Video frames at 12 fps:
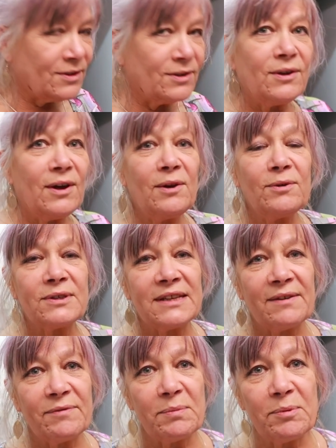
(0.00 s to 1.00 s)
So hello
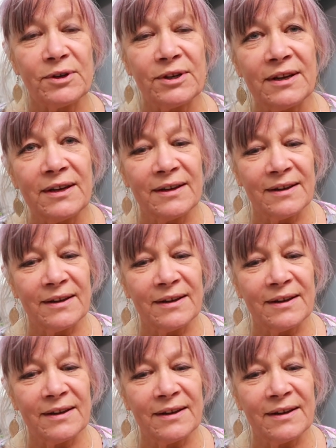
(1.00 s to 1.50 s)
to everybody.